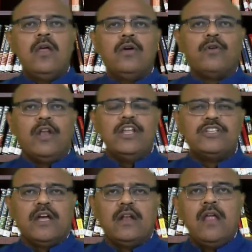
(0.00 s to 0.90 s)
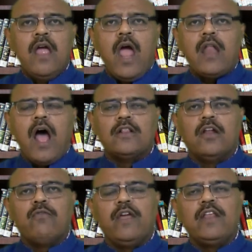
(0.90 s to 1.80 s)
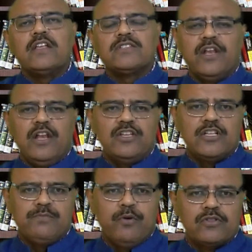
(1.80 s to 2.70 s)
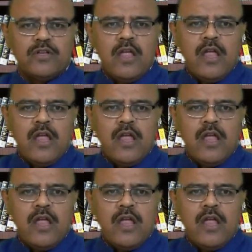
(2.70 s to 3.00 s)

religion and other various religious books.